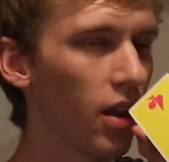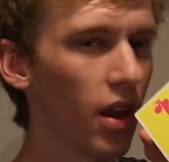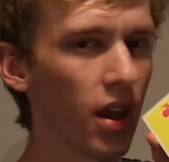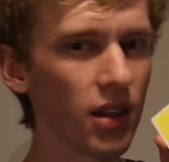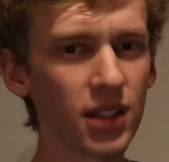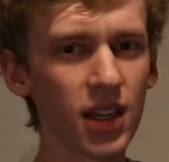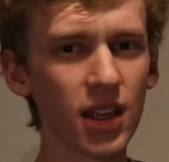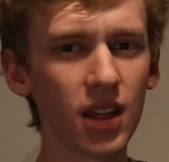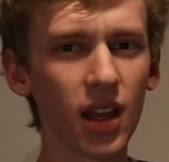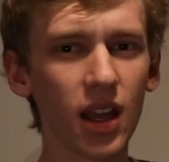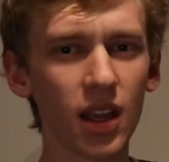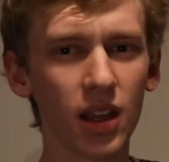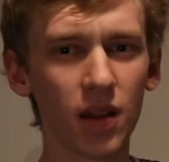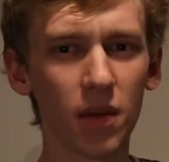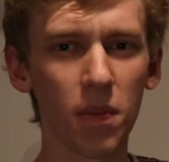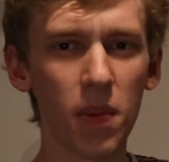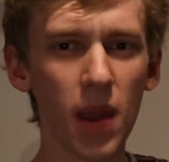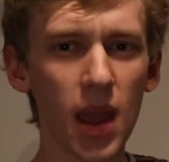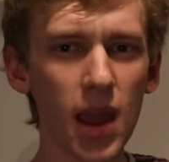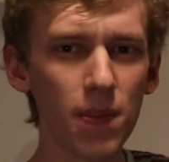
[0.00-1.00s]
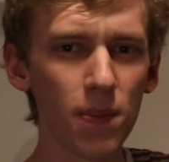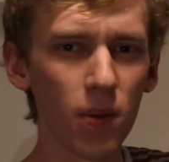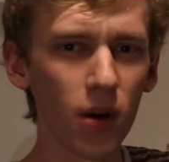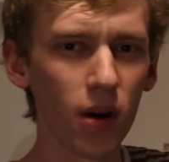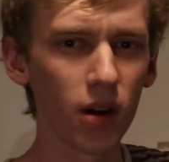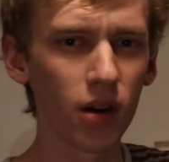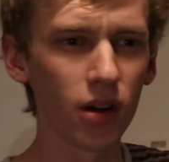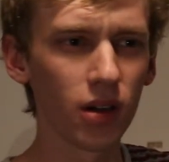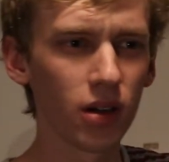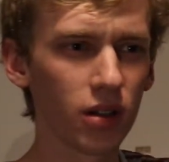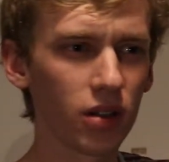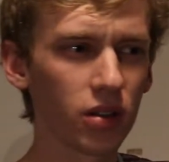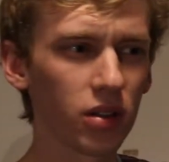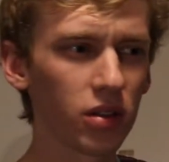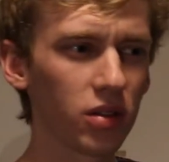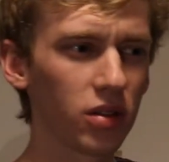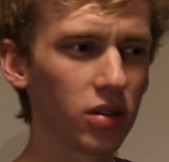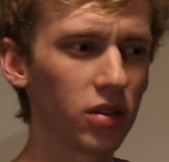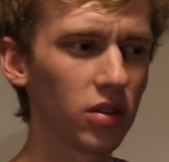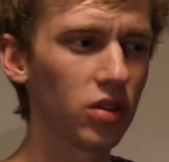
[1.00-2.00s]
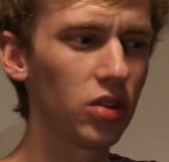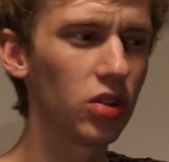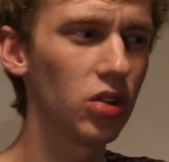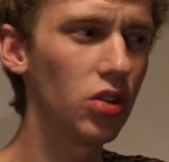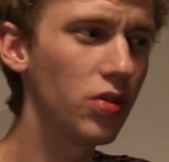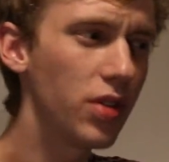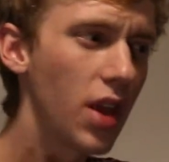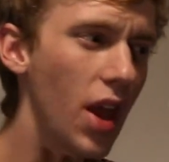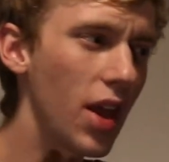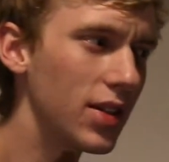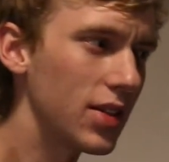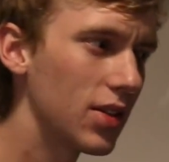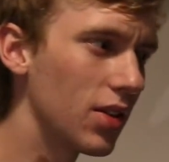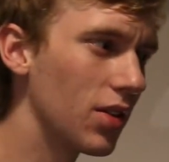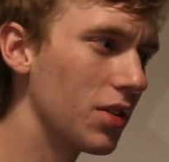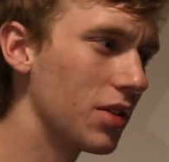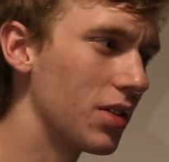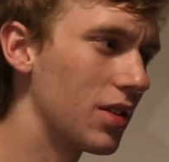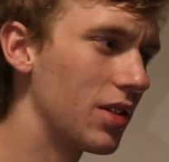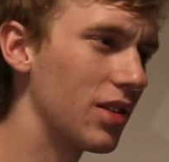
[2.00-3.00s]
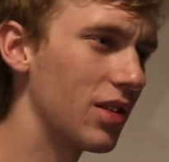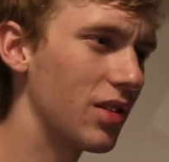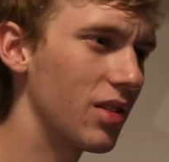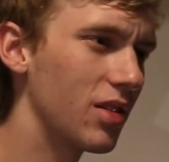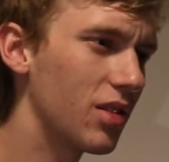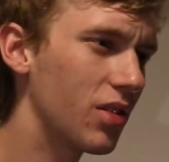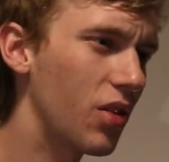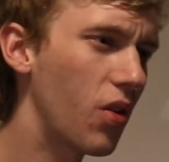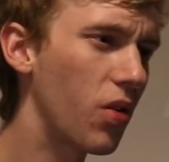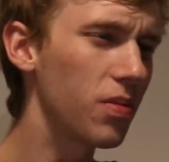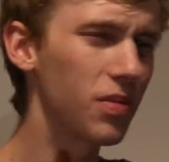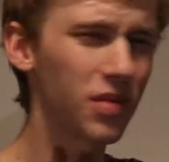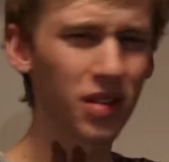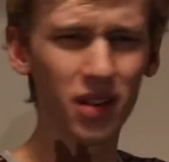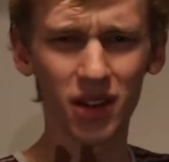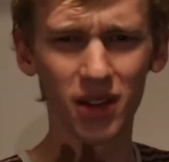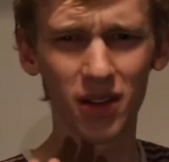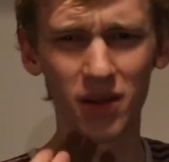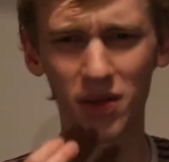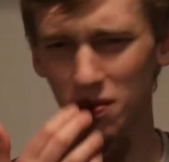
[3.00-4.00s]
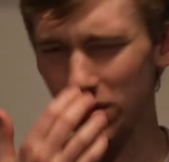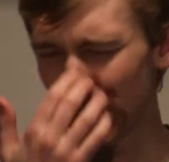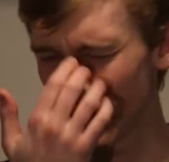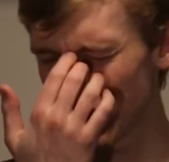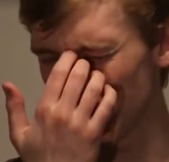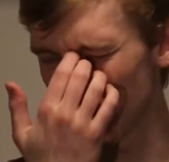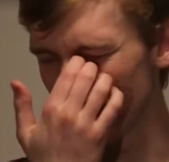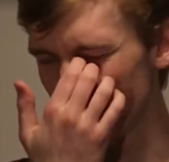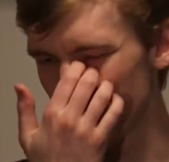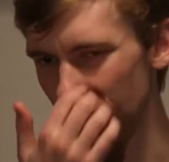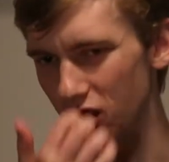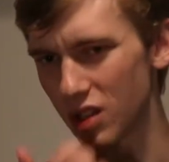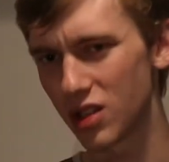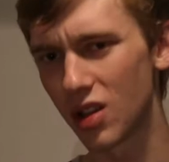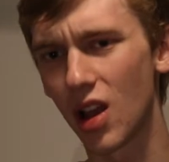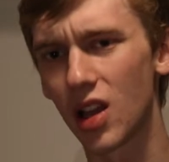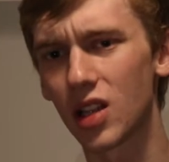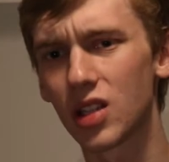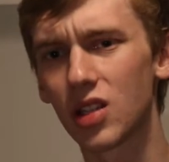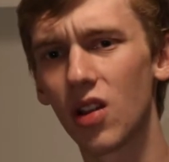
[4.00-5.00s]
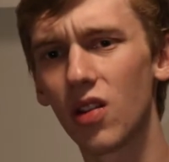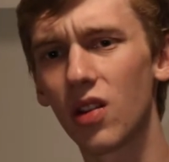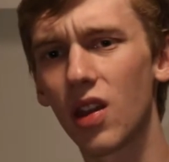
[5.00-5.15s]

I'd say like paper utensils mixed with soy sauce.